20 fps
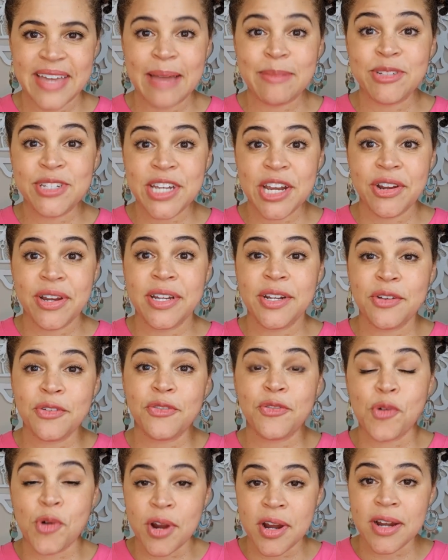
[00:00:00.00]
I'm sharing
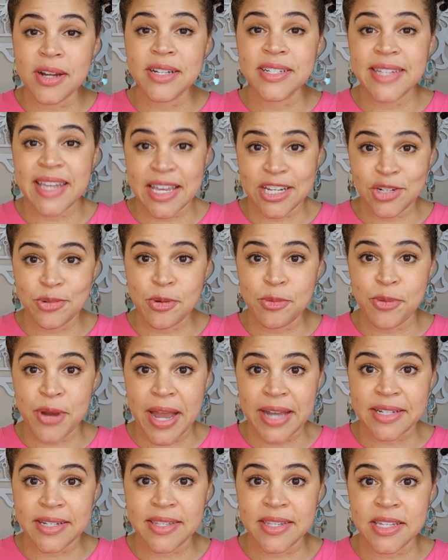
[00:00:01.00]
4 tangible
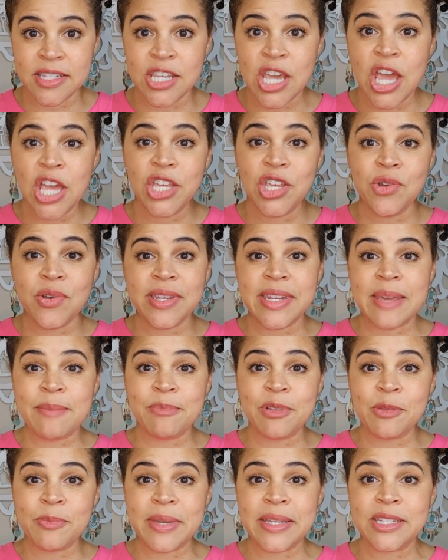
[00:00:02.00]
practices you can
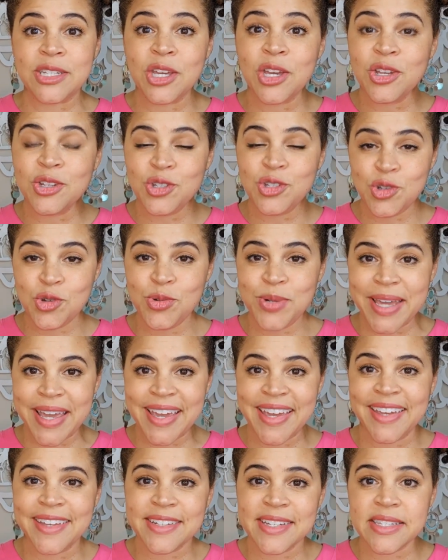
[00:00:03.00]
implement
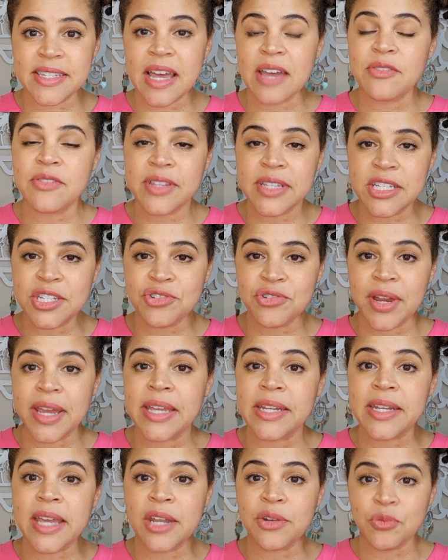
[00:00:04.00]
today to stop feeling
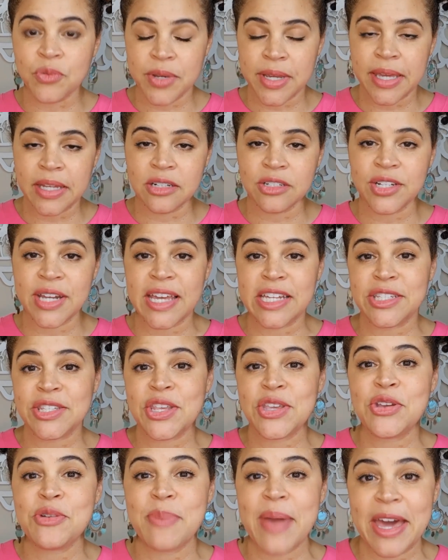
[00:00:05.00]
drained and re-energize
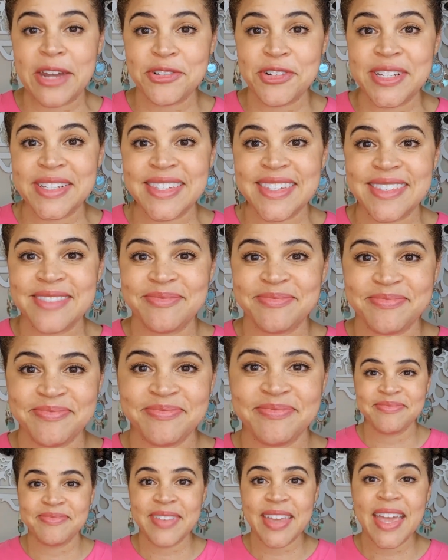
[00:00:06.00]
your batteries.
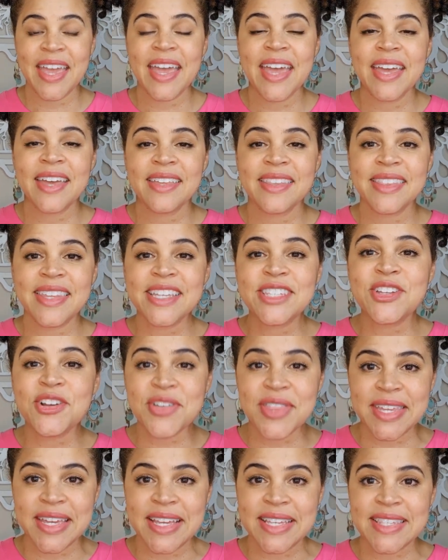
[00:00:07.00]
These
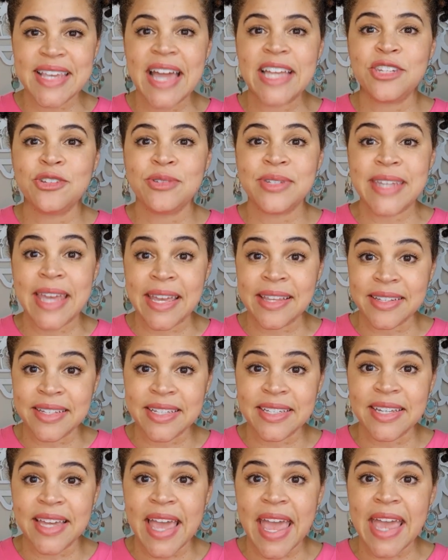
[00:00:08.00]
are things I do
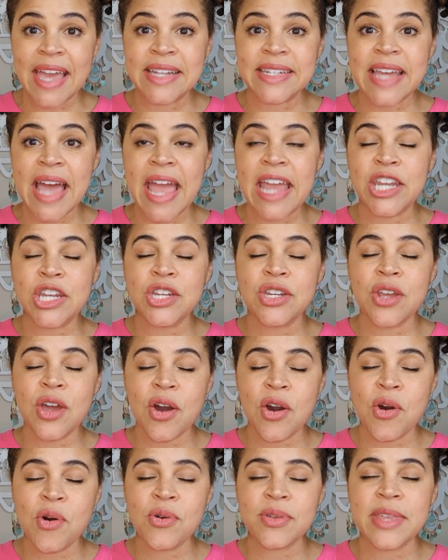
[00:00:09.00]
daily, and I
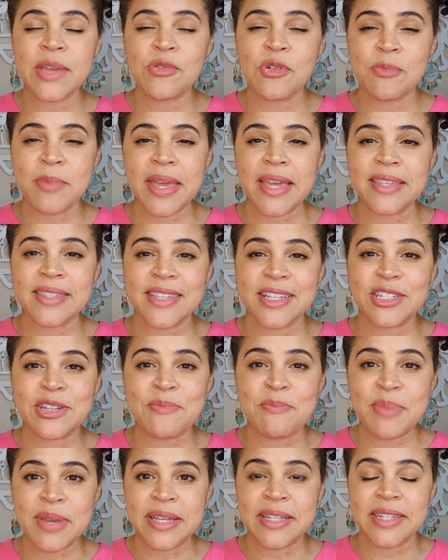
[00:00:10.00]
know they will make such
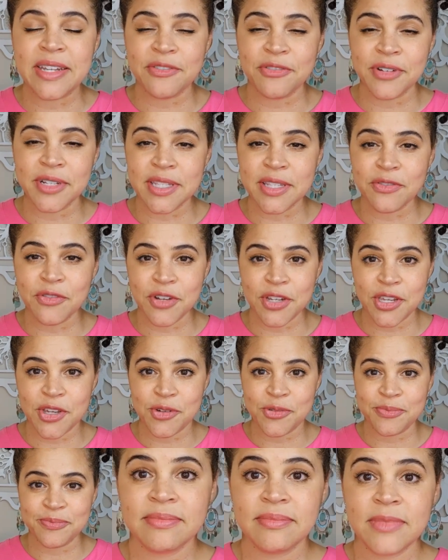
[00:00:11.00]
a big difference for
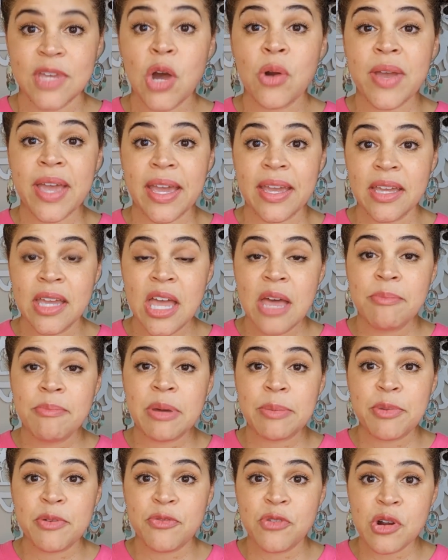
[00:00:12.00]
you. Okay,
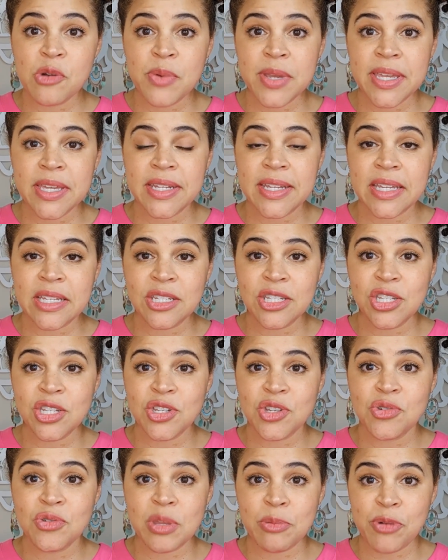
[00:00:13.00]
but before we get
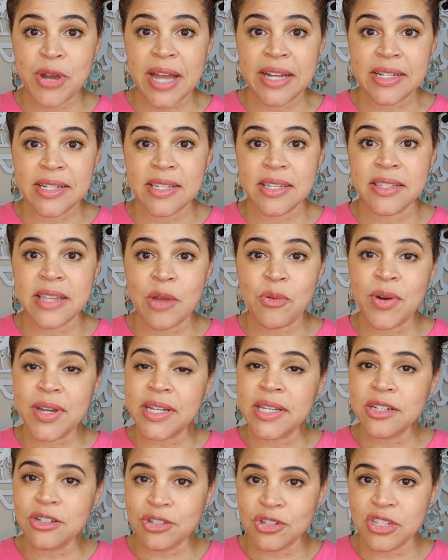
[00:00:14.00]
into the practices, I
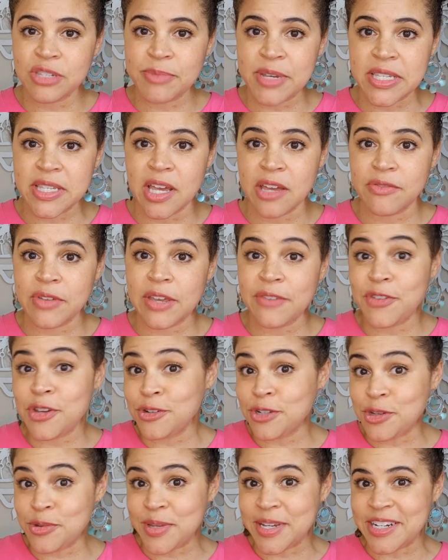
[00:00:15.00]
want to introduce myself if
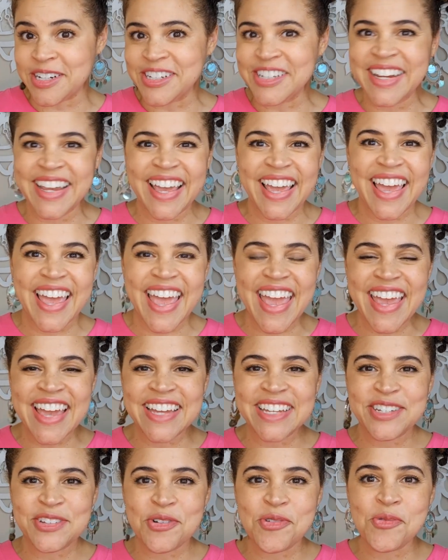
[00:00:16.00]
you're new here
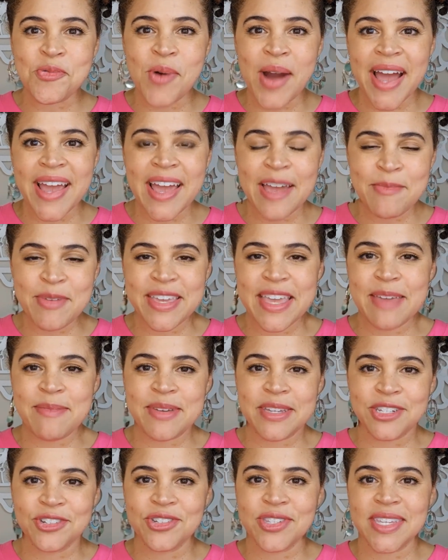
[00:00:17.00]
and why I became
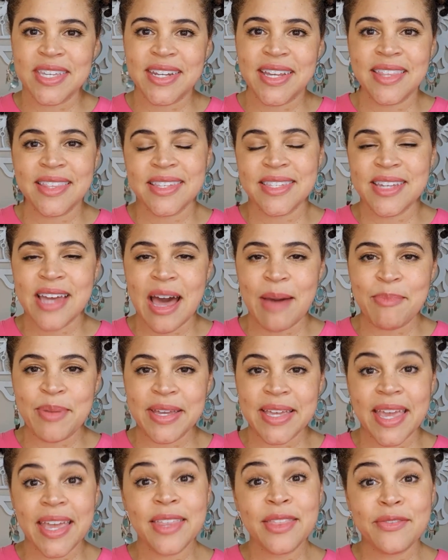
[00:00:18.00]
interested in this
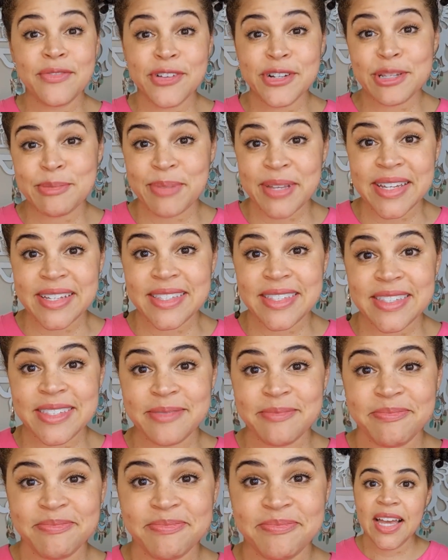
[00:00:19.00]
topic in the first
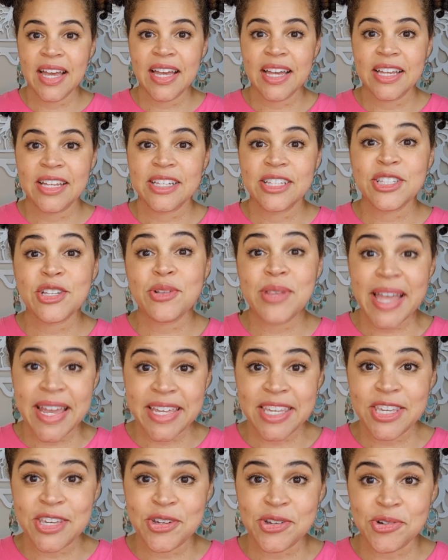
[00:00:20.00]
place. So
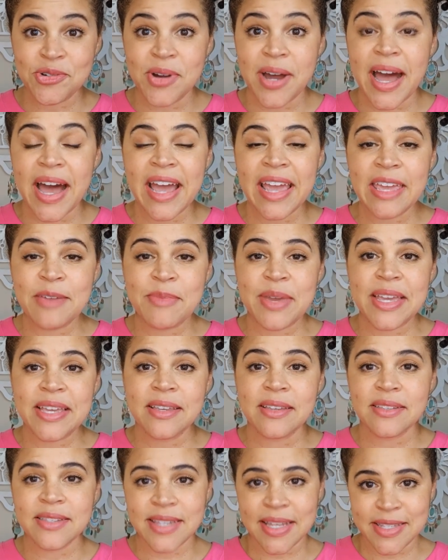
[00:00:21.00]
like you, I am
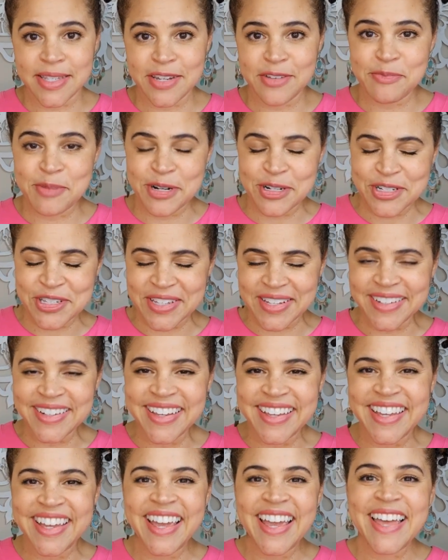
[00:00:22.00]
a sensitive
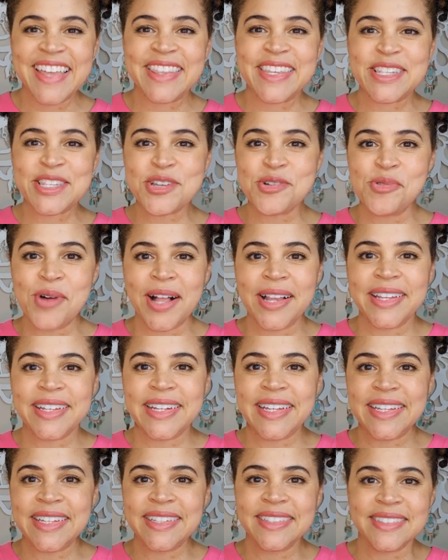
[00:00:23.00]
person. This
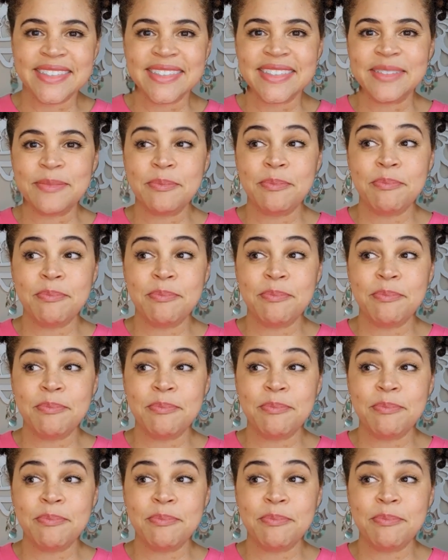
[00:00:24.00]
quality,